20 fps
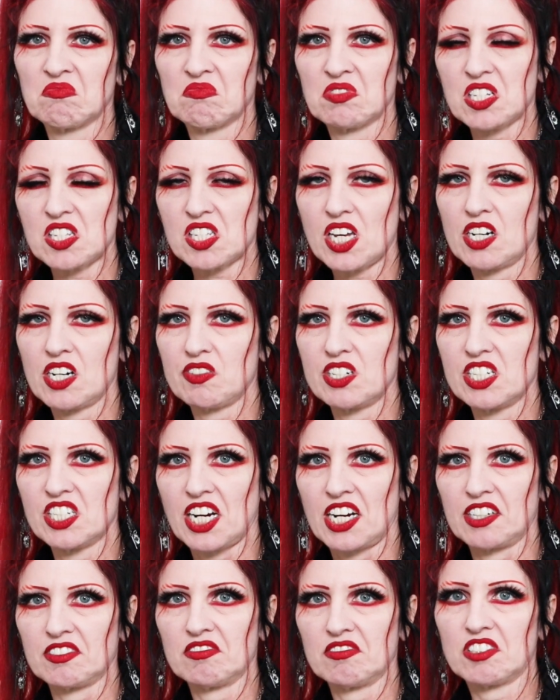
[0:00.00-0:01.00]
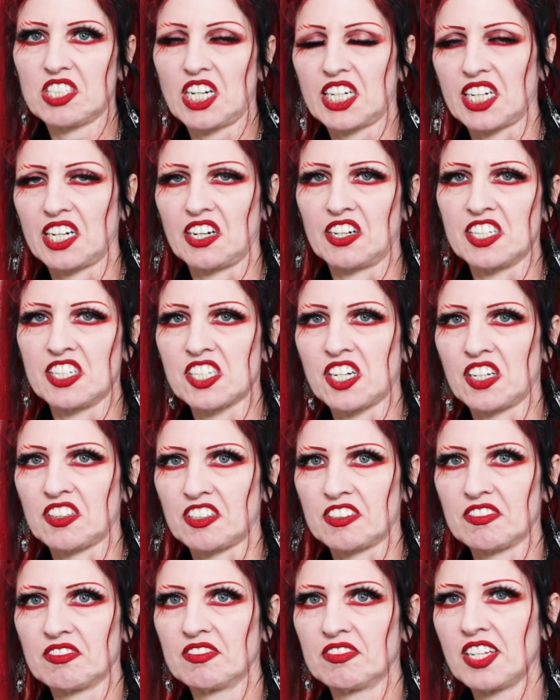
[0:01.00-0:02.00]
Just kind of reach out, check in on each
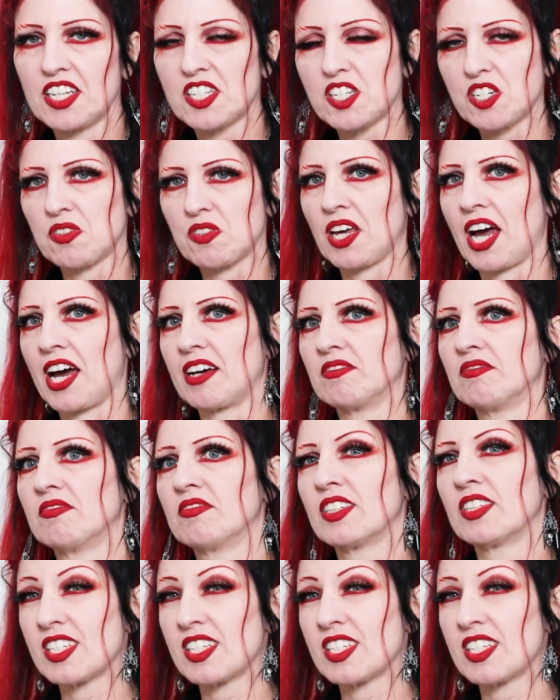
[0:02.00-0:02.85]
other. Let's do that.